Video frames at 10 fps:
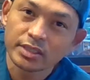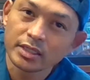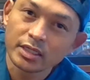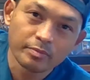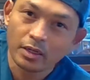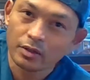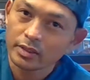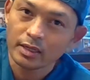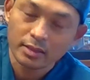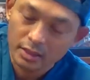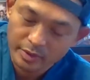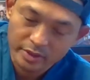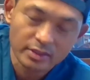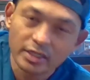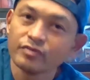think about that. Think about
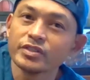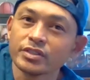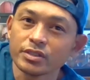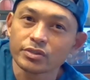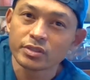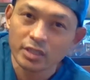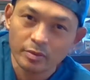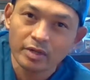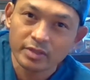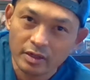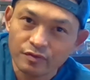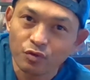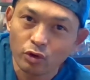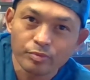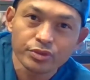the Navy SEALs. Think about that
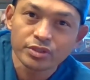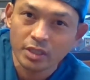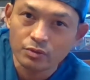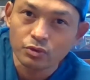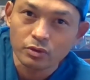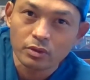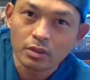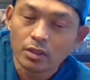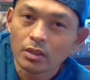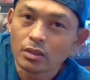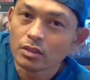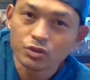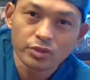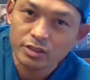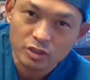40% rule. Because
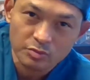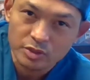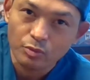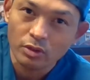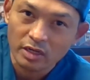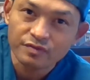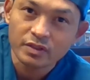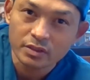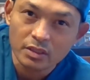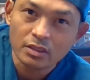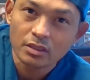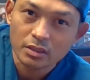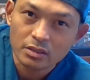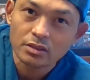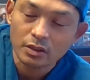you got so much more left in you.
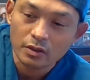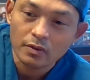So